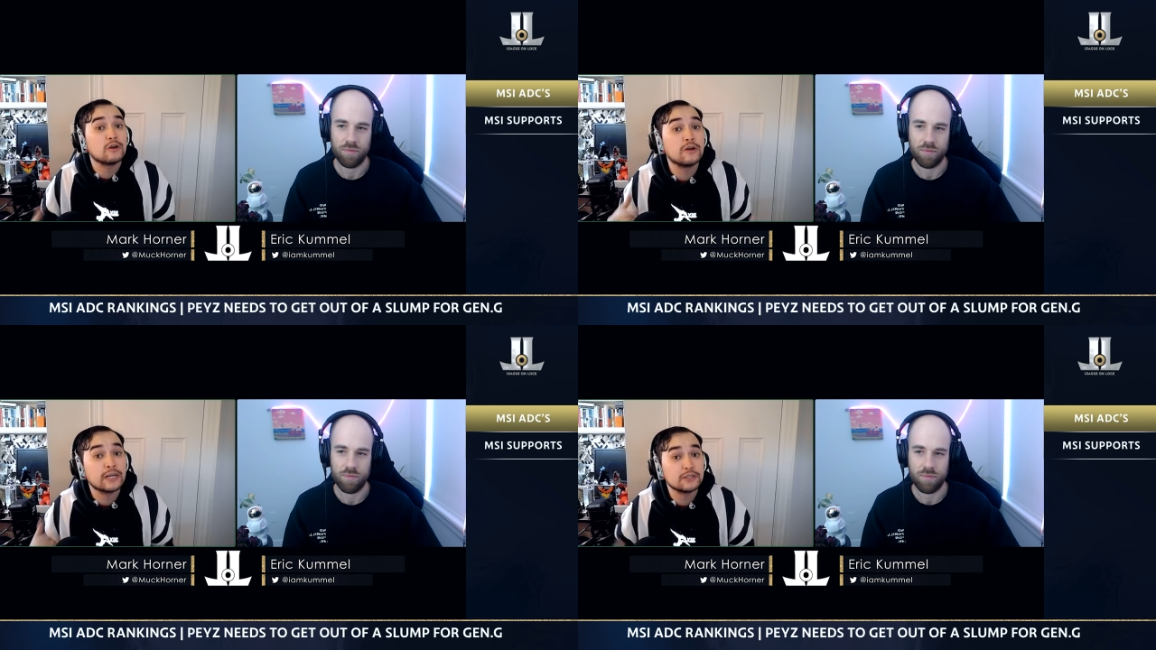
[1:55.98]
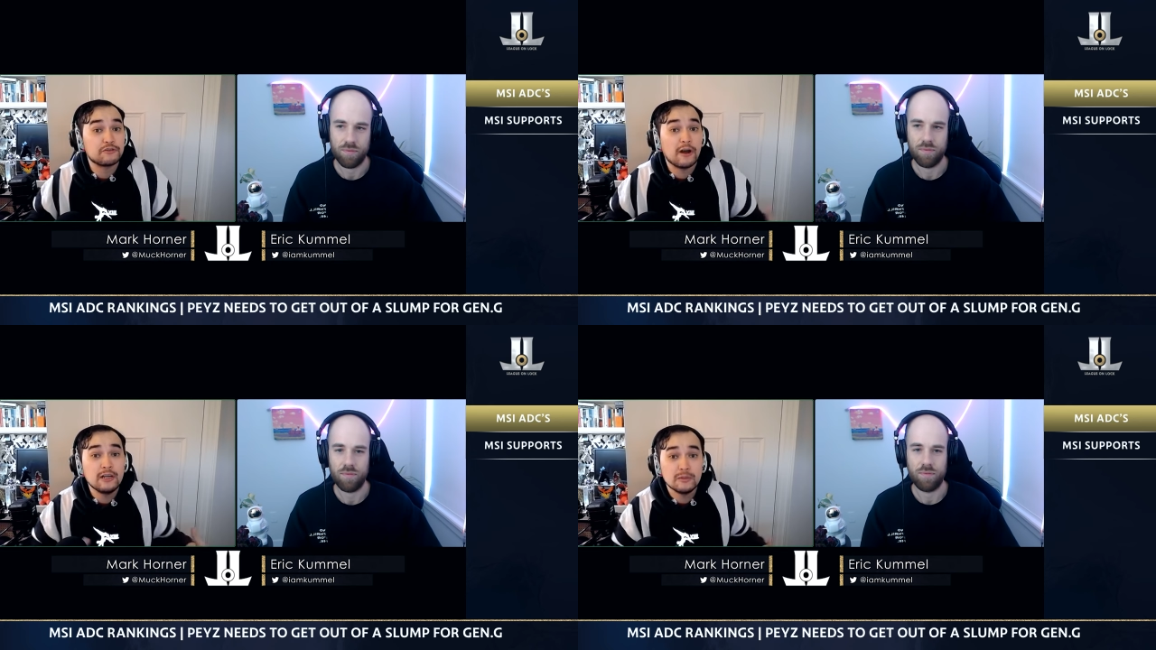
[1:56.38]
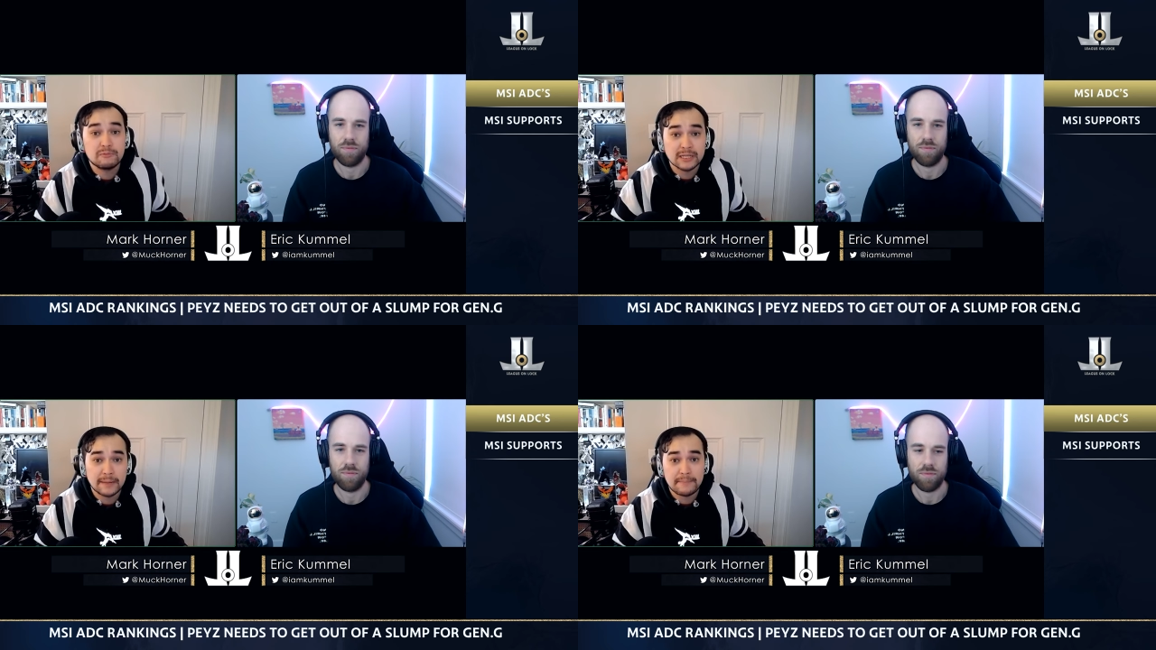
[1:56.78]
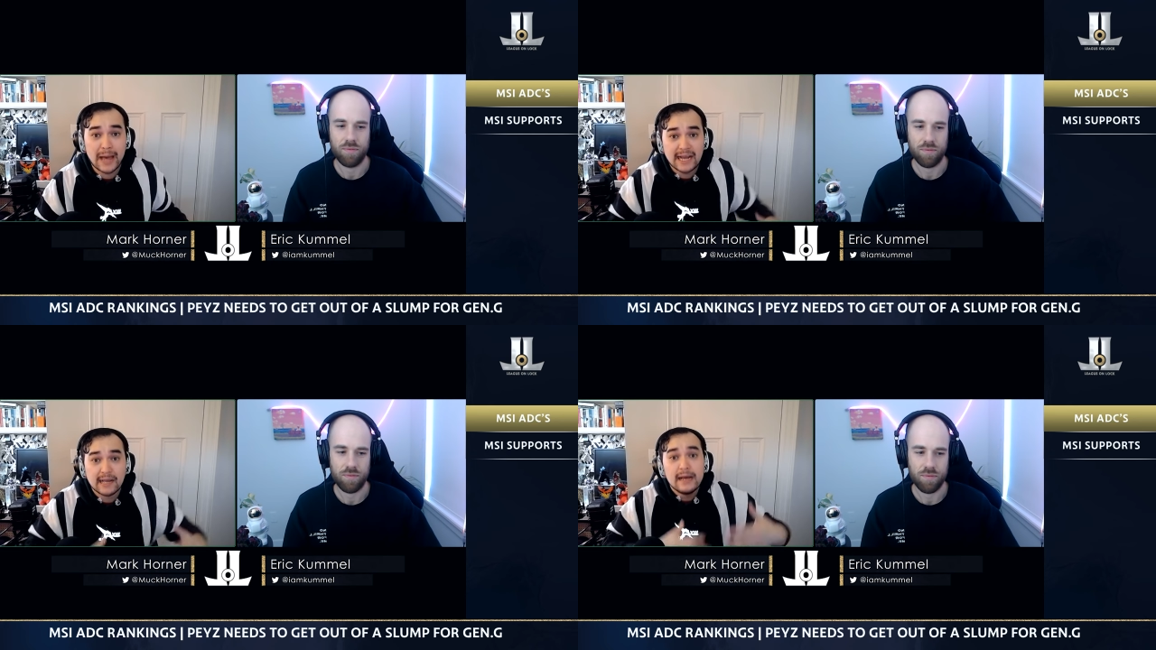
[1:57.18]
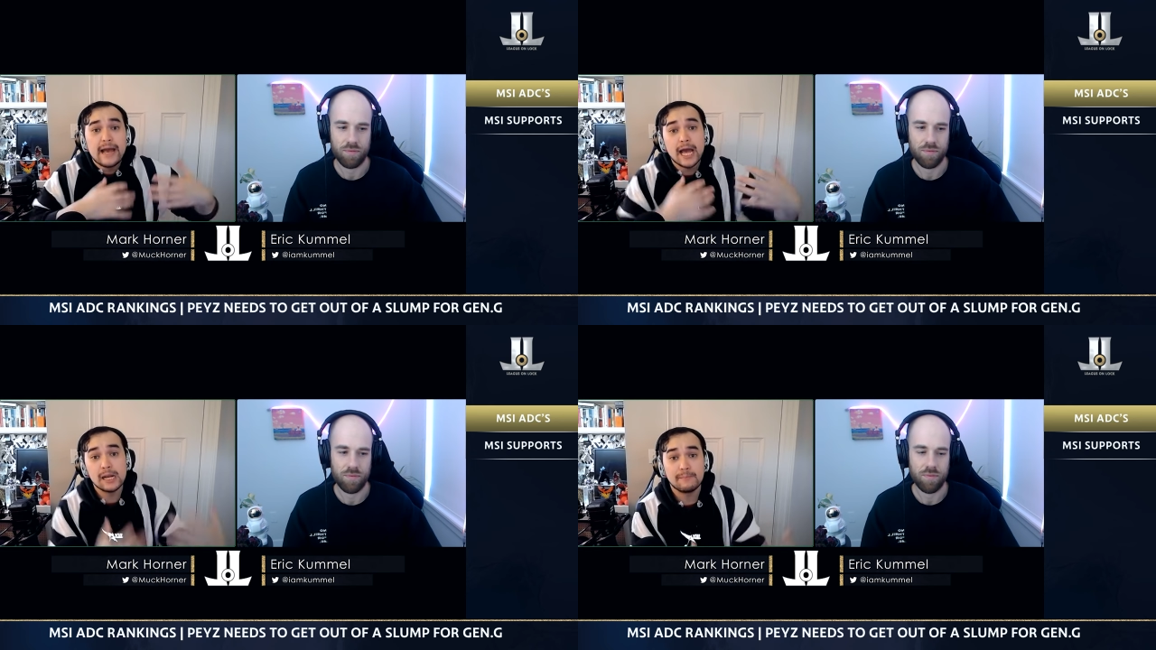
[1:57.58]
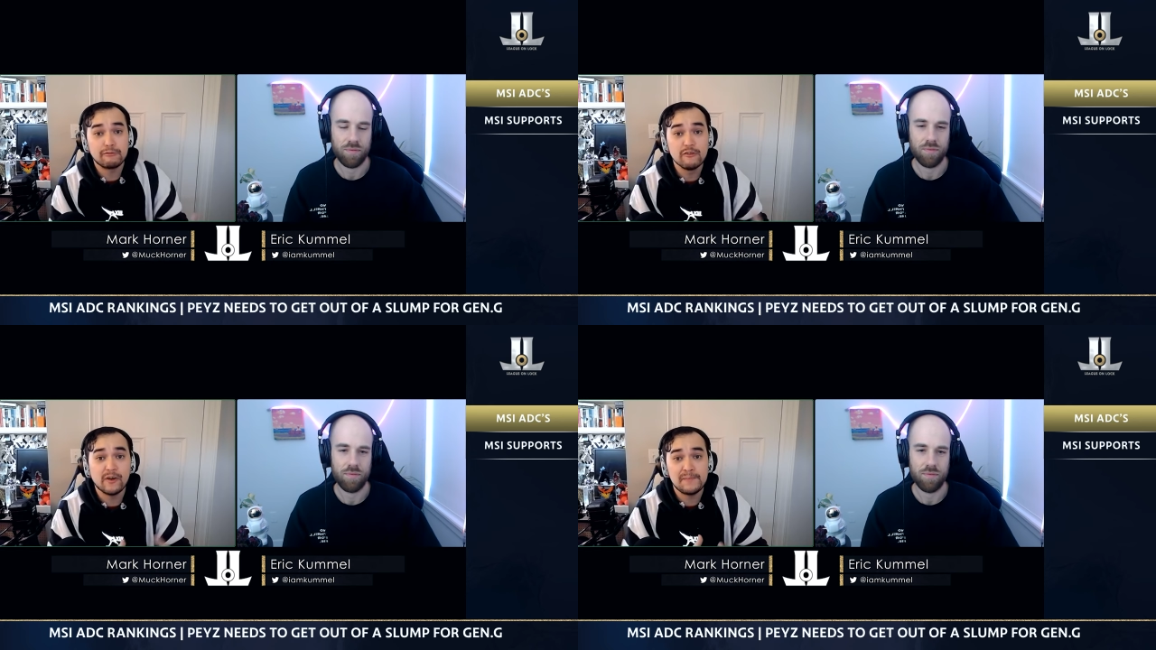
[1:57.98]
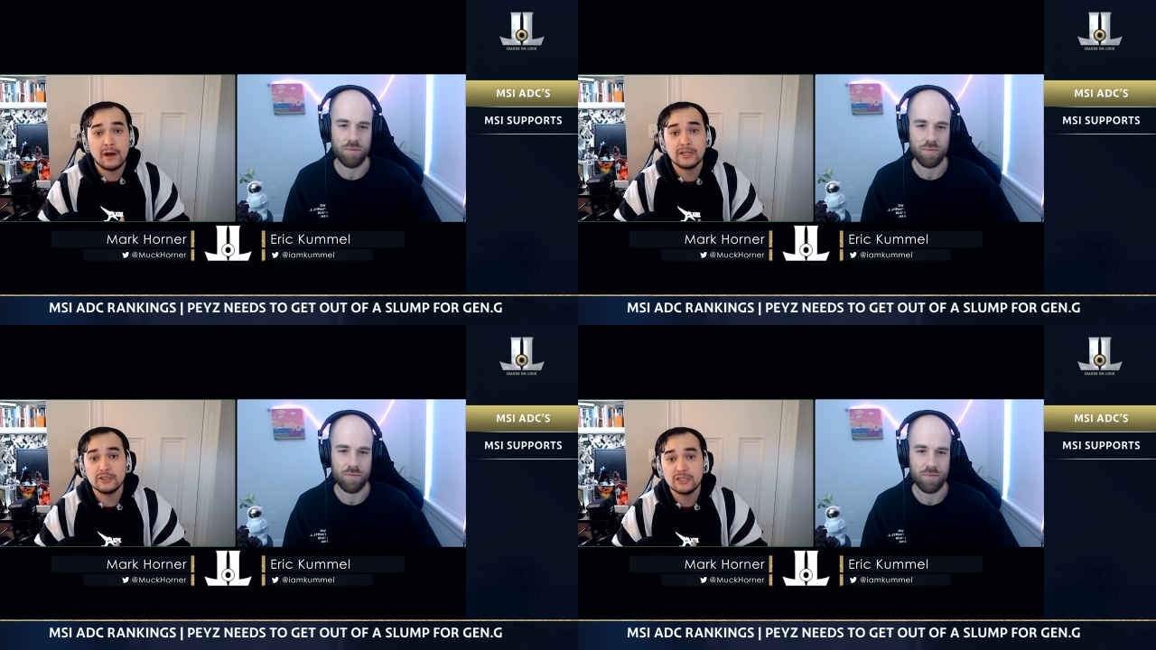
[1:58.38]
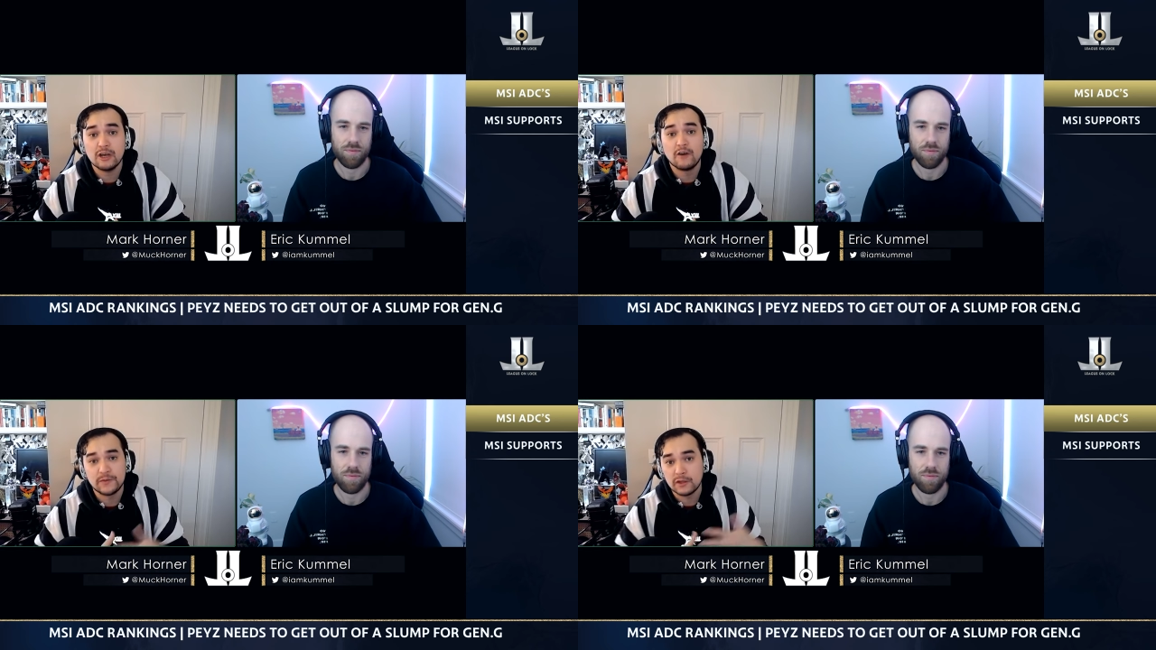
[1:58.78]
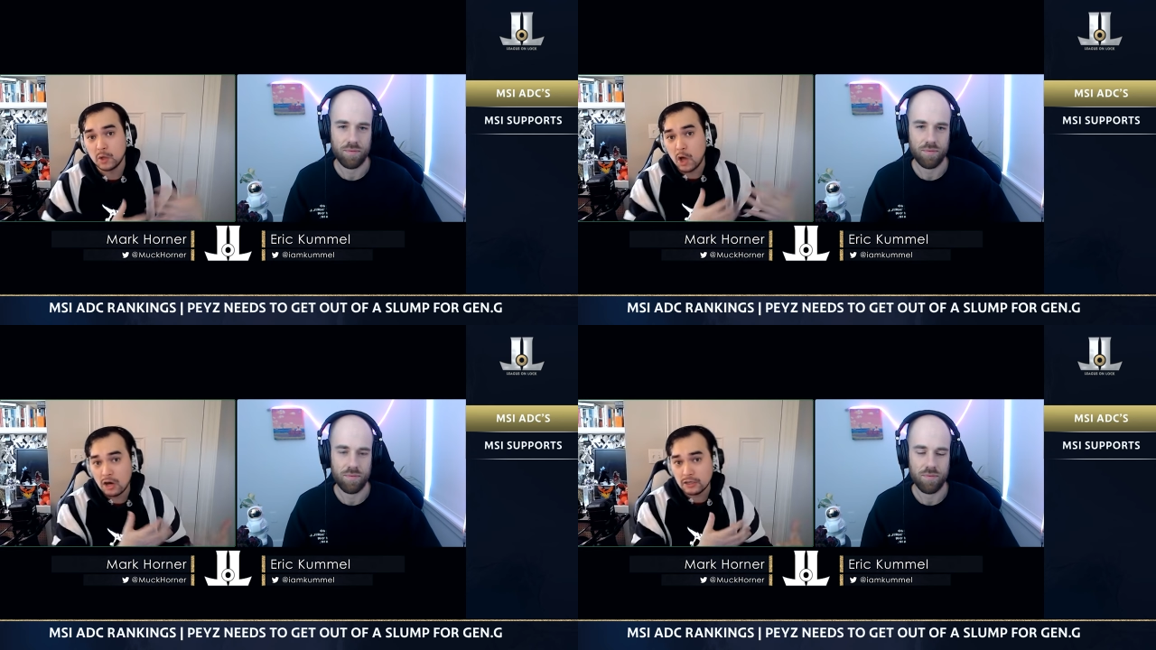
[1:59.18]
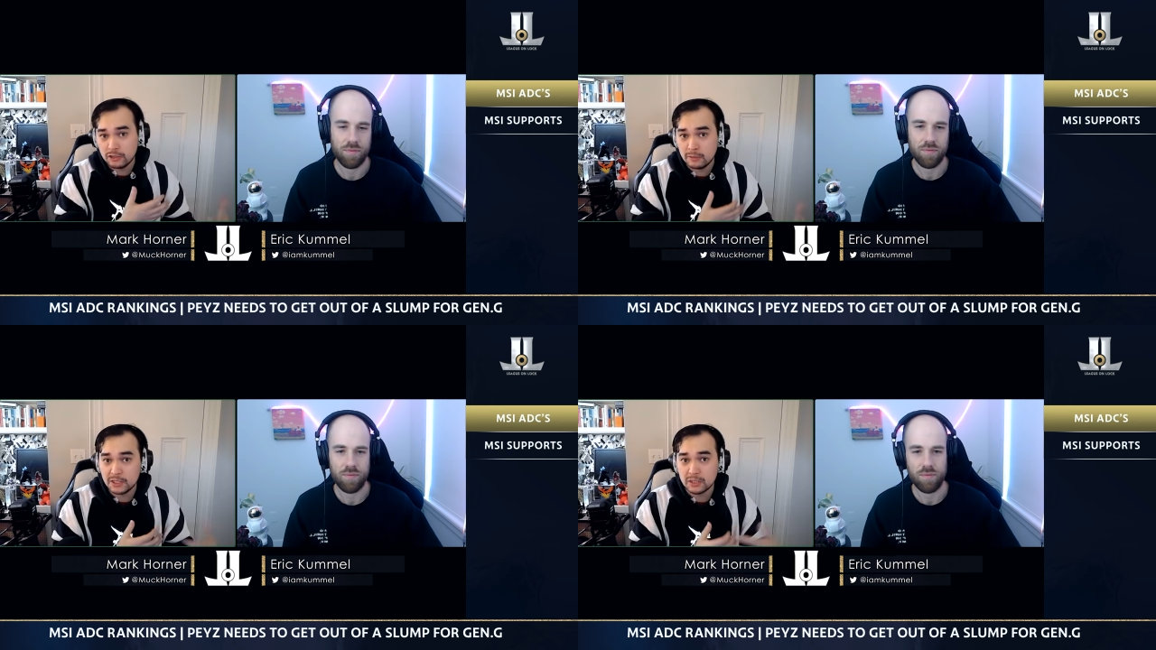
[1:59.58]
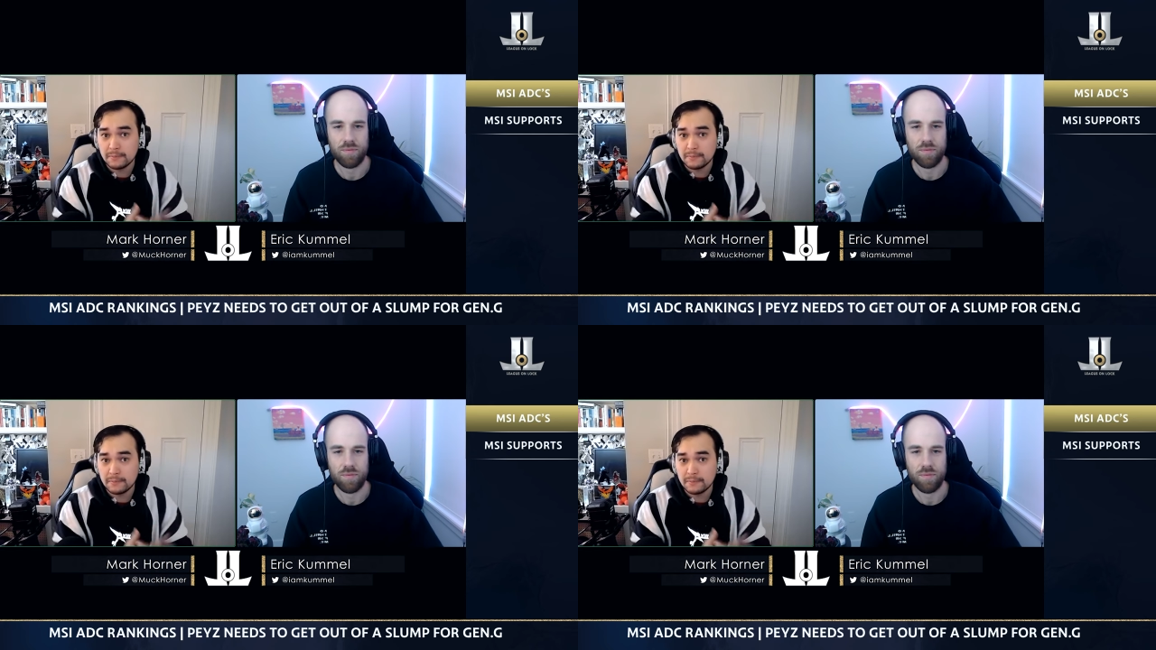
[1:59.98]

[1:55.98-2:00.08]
Speaker 1: learning, and trying to bring that back and improve upon yourself in the long term as